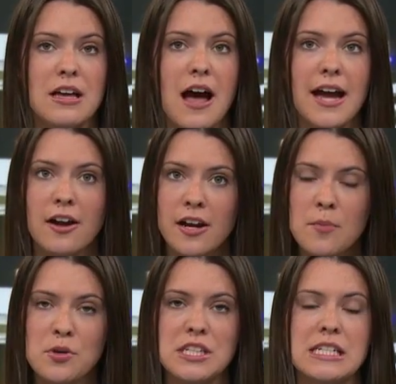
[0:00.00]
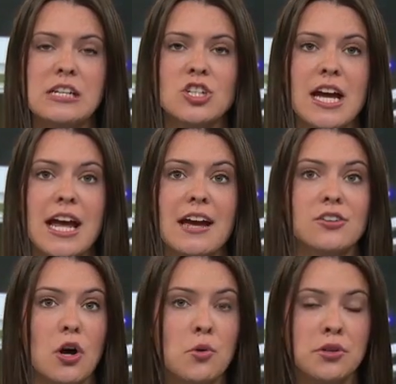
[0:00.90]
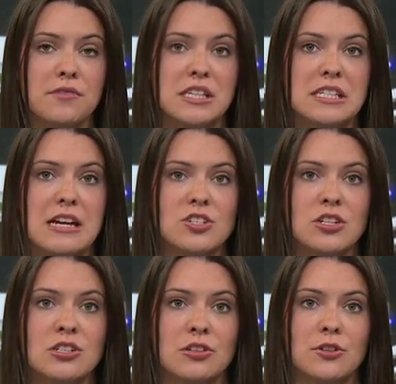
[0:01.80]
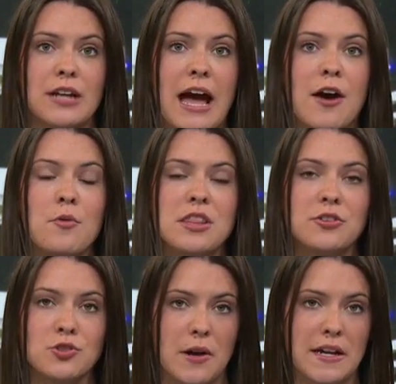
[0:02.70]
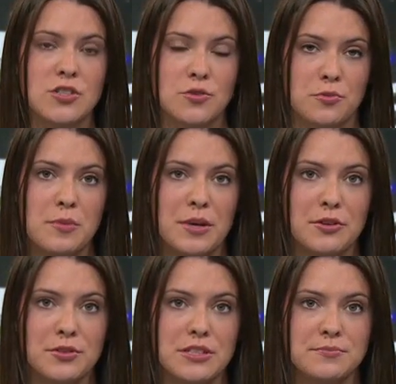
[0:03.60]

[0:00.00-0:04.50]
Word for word: I caught up with the DJ and owner of the station to learn how they're trying to rebuild.